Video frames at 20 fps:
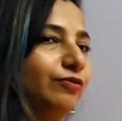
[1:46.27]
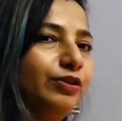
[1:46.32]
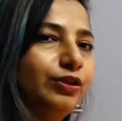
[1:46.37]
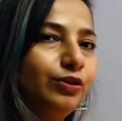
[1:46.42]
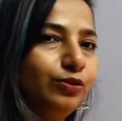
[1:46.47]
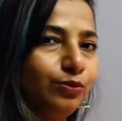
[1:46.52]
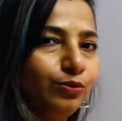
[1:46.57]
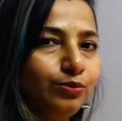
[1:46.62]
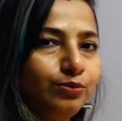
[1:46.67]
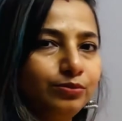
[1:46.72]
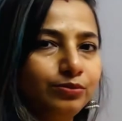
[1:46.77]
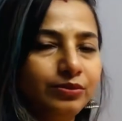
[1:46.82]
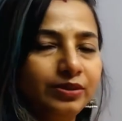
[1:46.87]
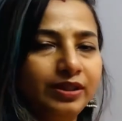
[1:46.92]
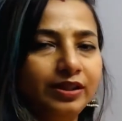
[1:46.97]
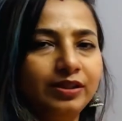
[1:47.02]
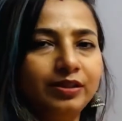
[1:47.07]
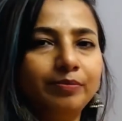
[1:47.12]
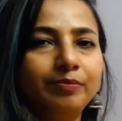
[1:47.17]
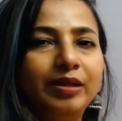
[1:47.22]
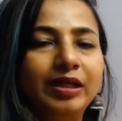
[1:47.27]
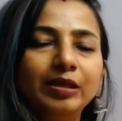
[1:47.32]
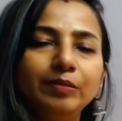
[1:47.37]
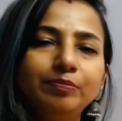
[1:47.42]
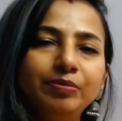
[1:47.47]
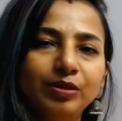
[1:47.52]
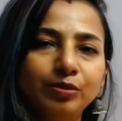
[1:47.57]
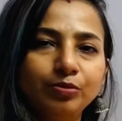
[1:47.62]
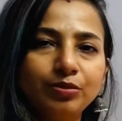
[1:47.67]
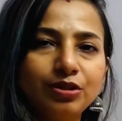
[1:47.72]
we know they are the main
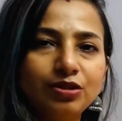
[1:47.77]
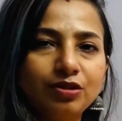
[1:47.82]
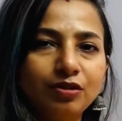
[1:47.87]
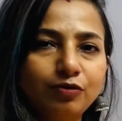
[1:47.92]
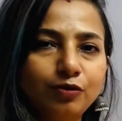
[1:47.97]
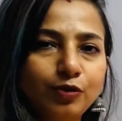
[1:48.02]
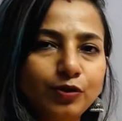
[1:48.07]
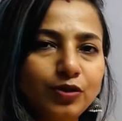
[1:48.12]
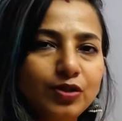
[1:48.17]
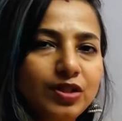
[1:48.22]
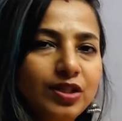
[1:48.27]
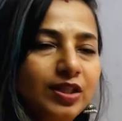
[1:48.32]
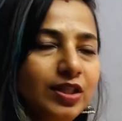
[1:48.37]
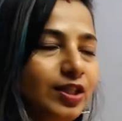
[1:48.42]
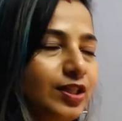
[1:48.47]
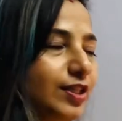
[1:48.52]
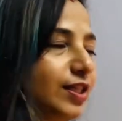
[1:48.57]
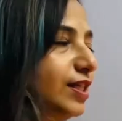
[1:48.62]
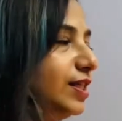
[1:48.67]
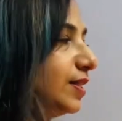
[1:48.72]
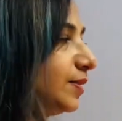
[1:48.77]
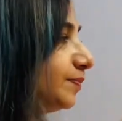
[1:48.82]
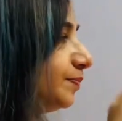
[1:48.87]
pigments of photosynthesis.